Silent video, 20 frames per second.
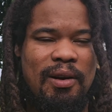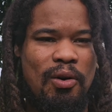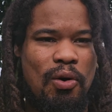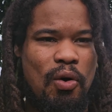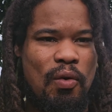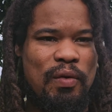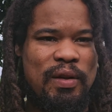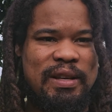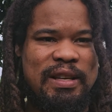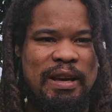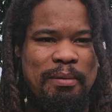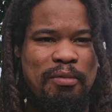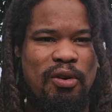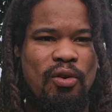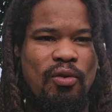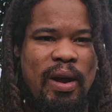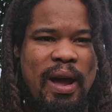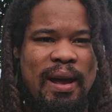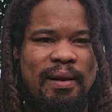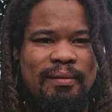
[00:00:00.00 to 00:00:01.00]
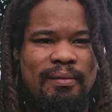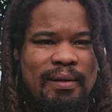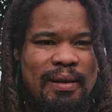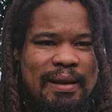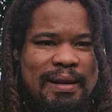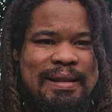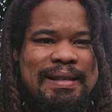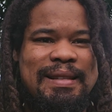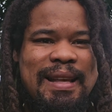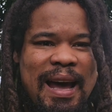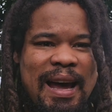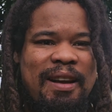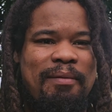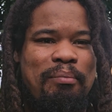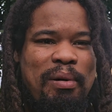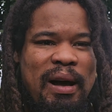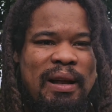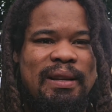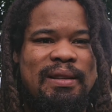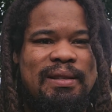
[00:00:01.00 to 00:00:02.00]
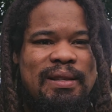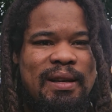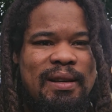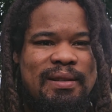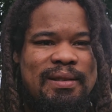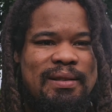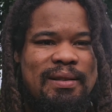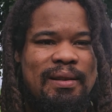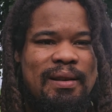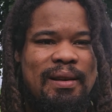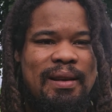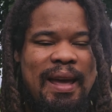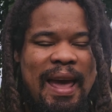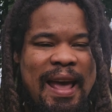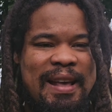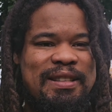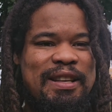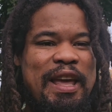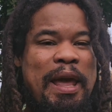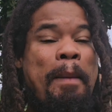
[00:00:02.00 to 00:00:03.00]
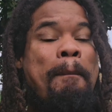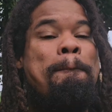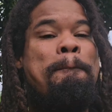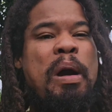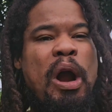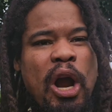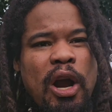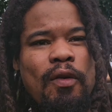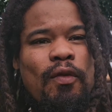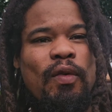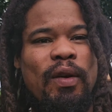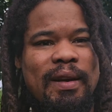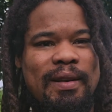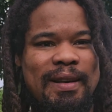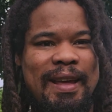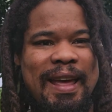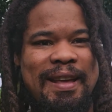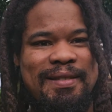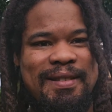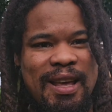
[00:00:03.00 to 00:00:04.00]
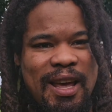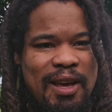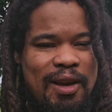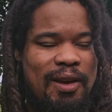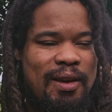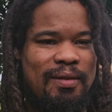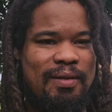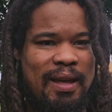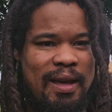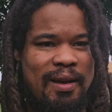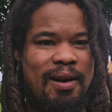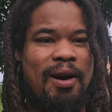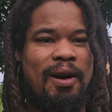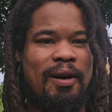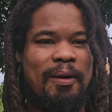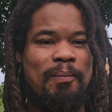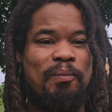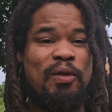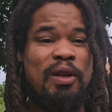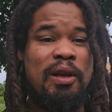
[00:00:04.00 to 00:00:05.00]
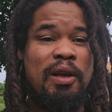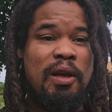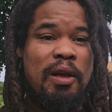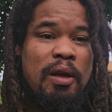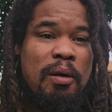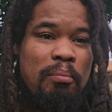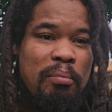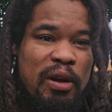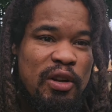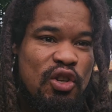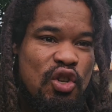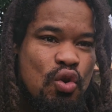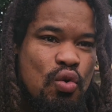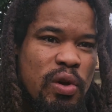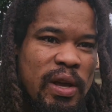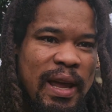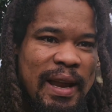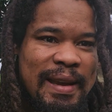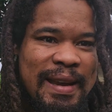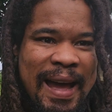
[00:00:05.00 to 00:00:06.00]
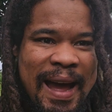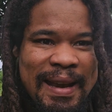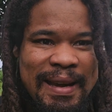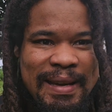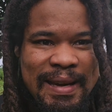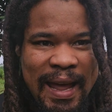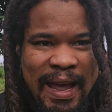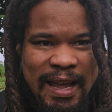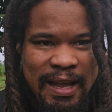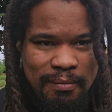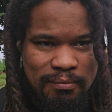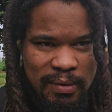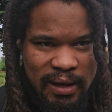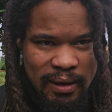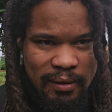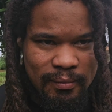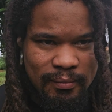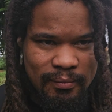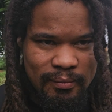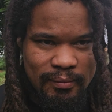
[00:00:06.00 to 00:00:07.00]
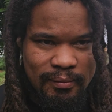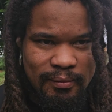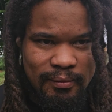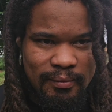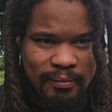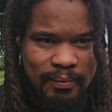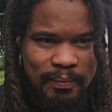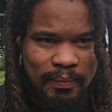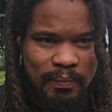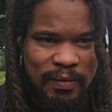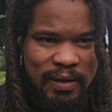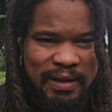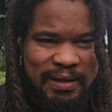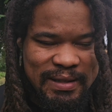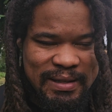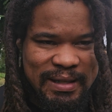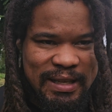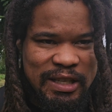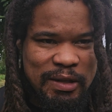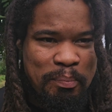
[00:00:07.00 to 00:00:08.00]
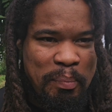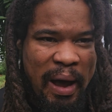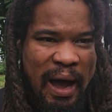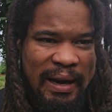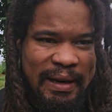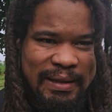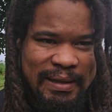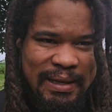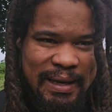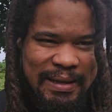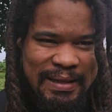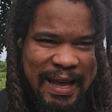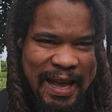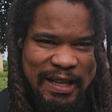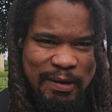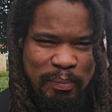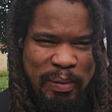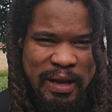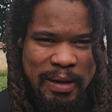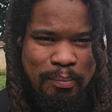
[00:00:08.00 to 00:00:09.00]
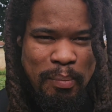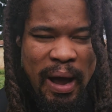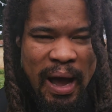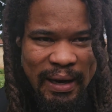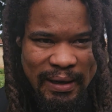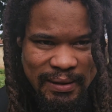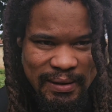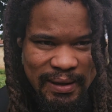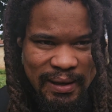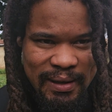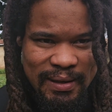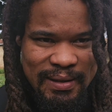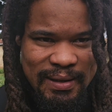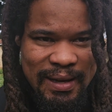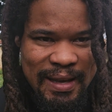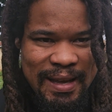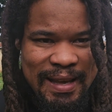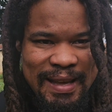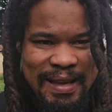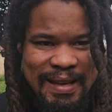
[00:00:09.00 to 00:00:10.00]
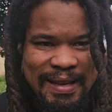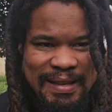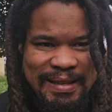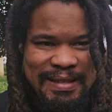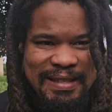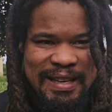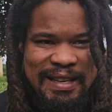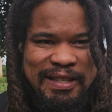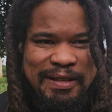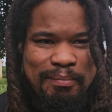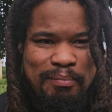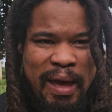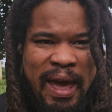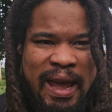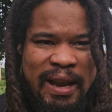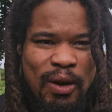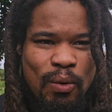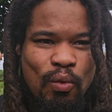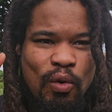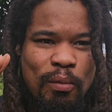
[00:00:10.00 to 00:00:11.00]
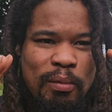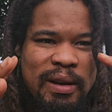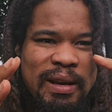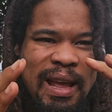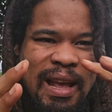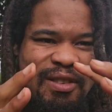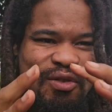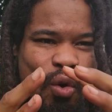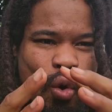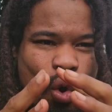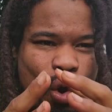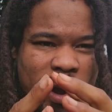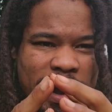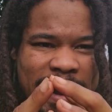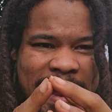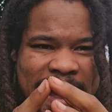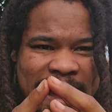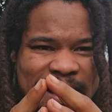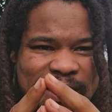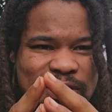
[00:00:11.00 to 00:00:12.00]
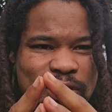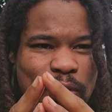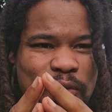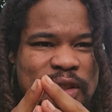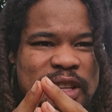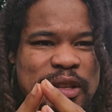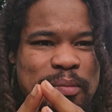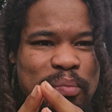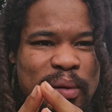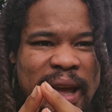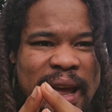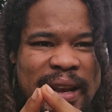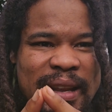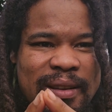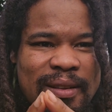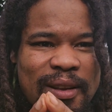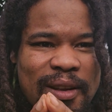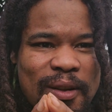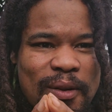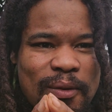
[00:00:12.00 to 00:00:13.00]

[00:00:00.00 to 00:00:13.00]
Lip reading: on the Democrat side of politics, as imperfect as they are. But you cannot name me. Since politics has been politics, since man and woman has organized on this planet